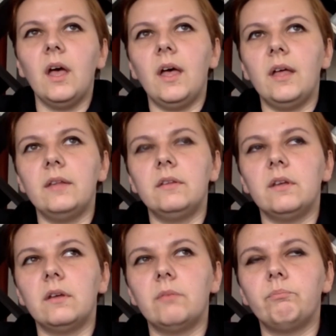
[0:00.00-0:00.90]
And
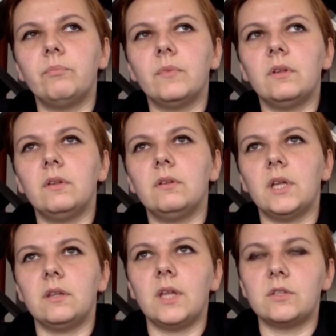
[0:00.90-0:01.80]

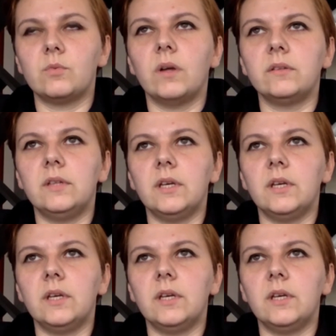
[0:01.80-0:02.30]
that's one